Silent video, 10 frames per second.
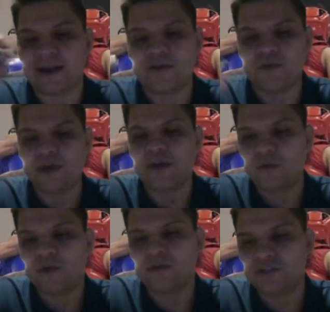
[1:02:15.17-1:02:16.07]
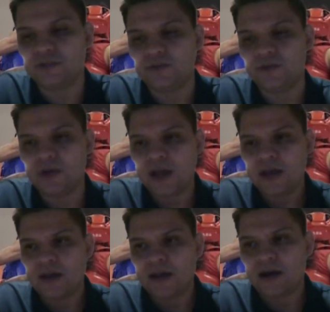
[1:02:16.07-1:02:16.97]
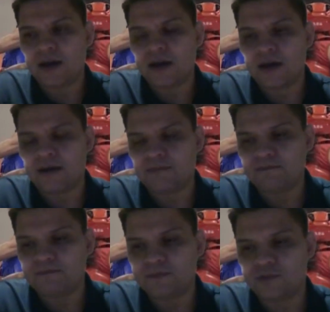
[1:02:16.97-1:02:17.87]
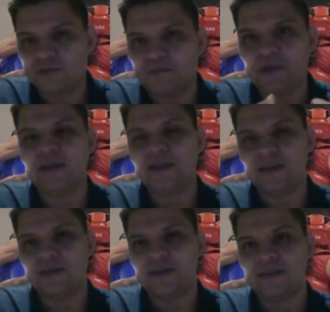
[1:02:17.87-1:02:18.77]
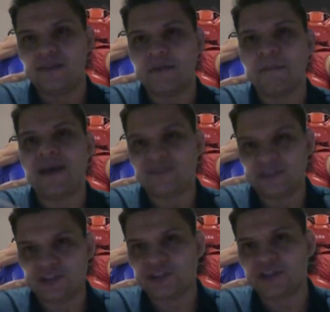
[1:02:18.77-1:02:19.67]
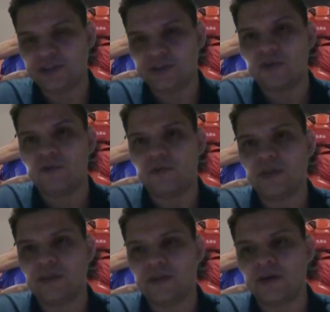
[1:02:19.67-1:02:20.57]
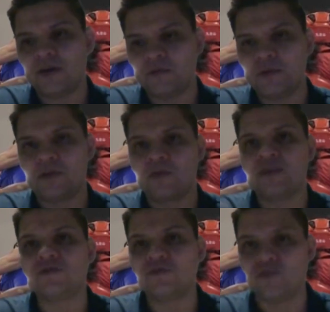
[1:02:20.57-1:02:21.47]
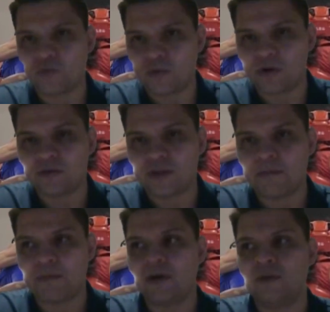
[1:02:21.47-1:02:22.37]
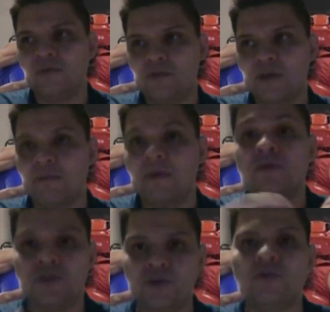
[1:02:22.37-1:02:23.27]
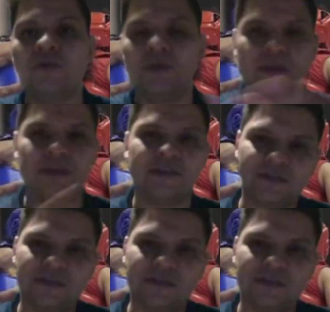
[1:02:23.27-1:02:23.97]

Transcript: really want um to be the messenger, with the rest of the world about you with this.